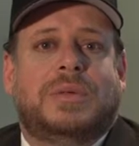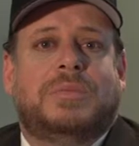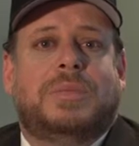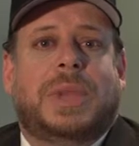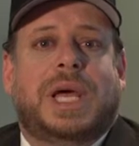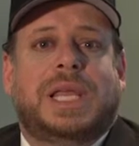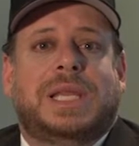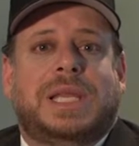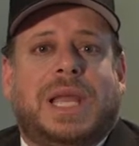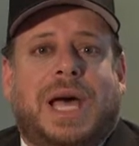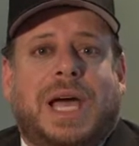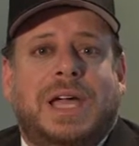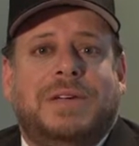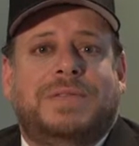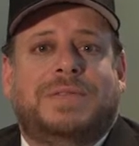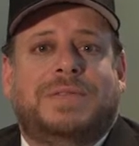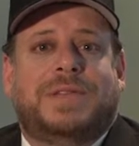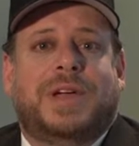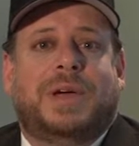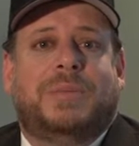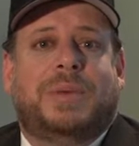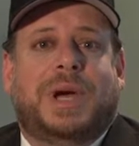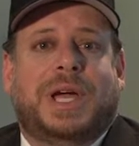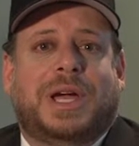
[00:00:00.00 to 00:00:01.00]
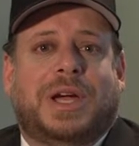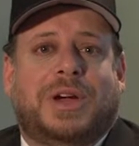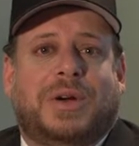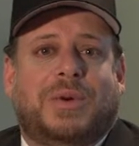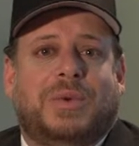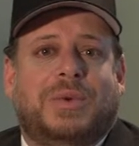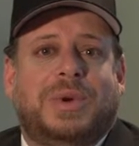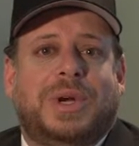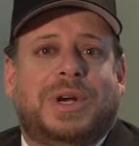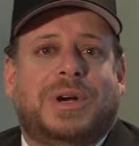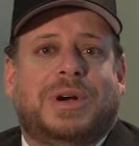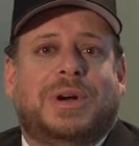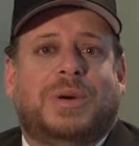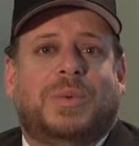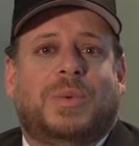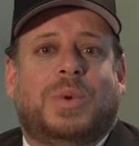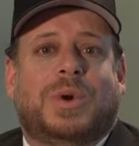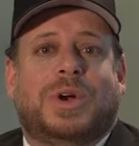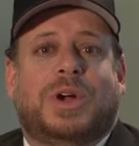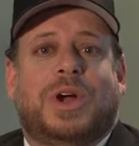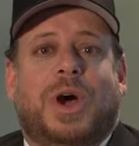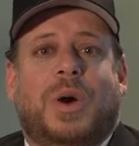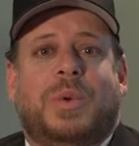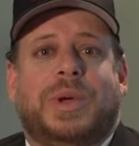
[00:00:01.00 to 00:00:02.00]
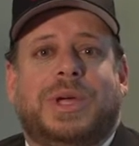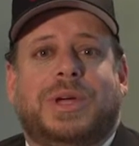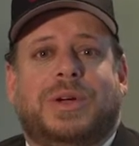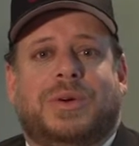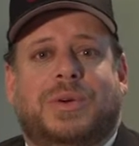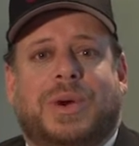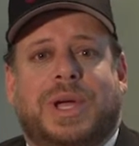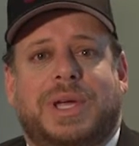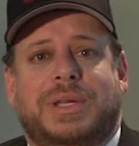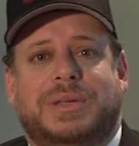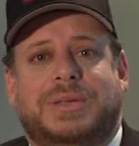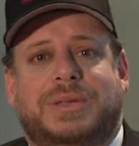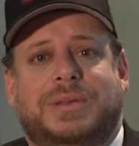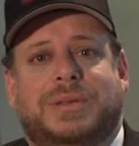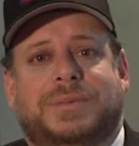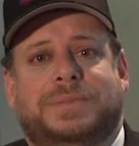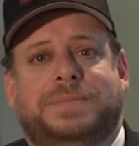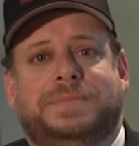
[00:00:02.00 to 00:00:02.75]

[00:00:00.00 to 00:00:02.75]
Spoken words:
My life and my career were going great.